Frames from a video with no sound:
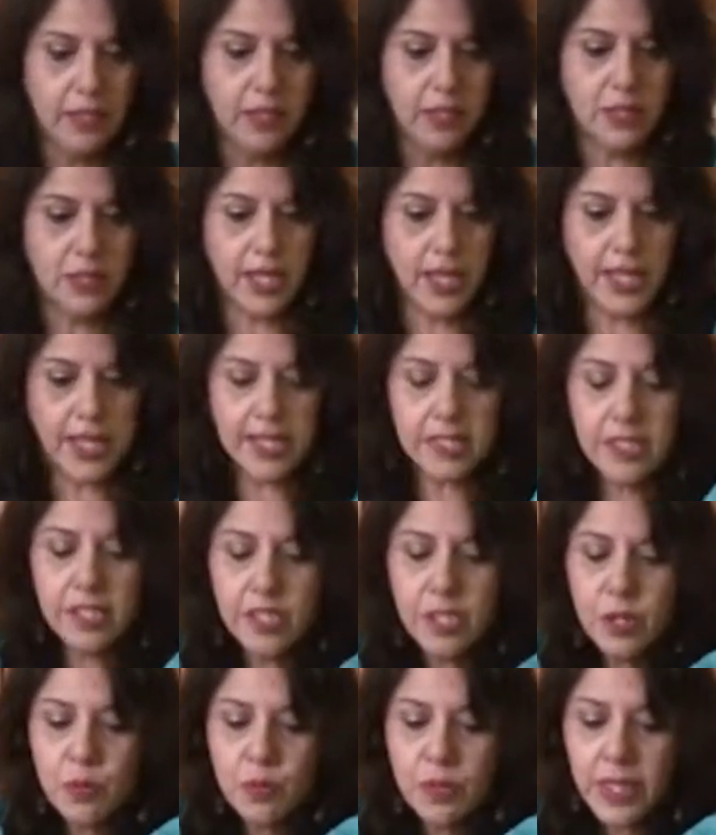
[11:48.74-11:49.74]
So as this
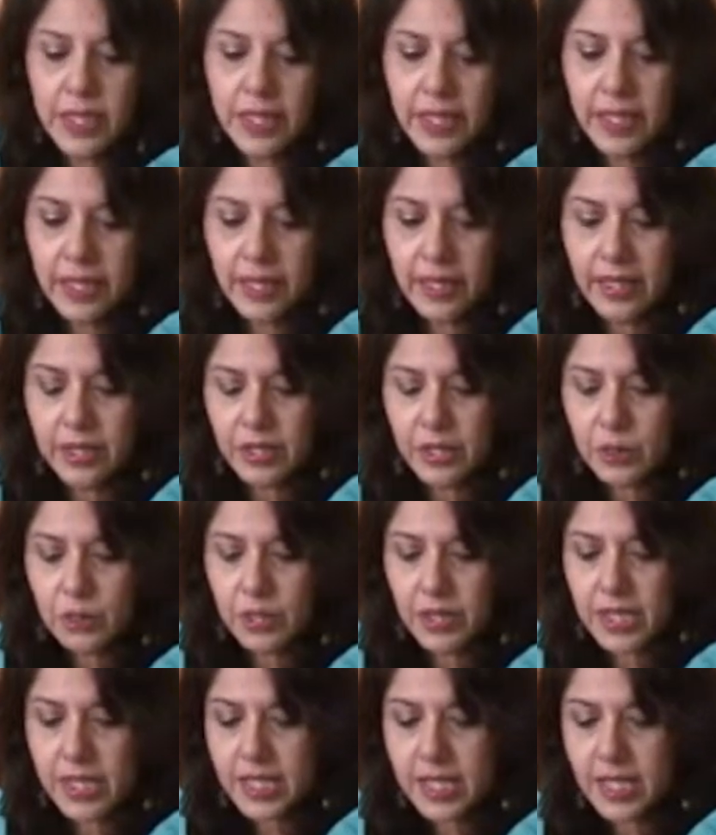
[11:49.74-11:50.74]
is working, I just
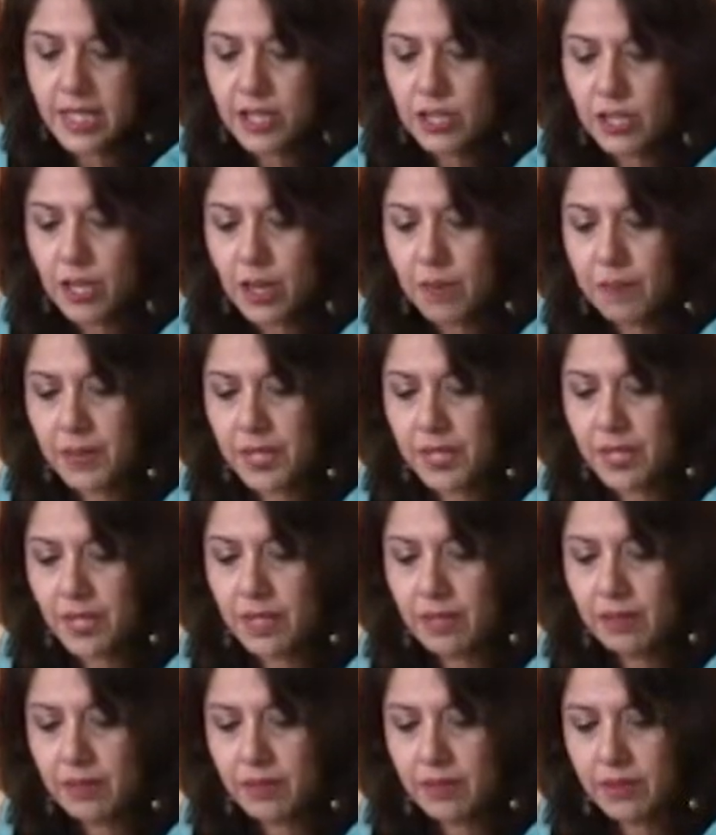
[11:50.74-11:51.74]
want to start chopping
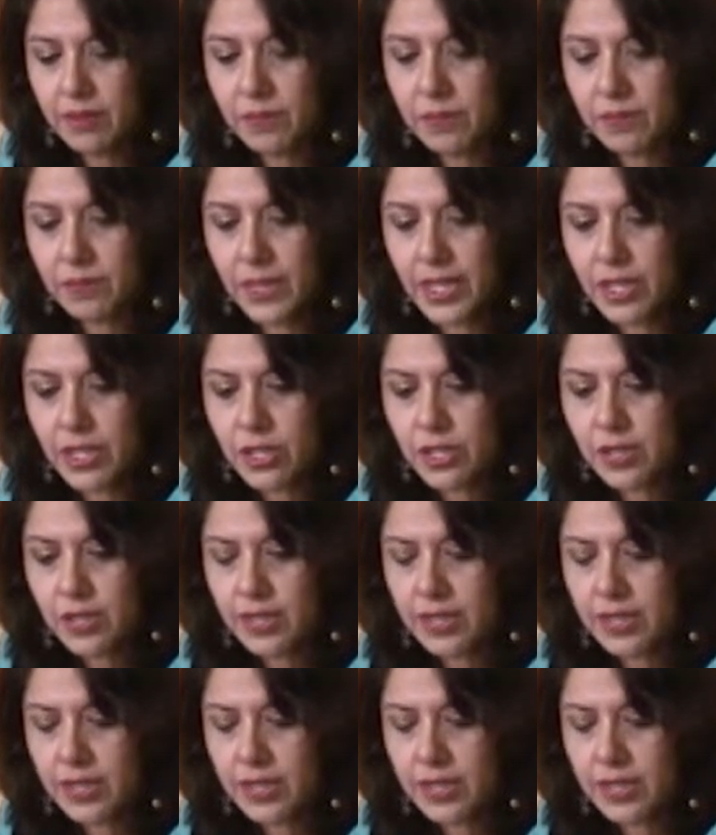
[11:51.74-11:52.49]
our fresh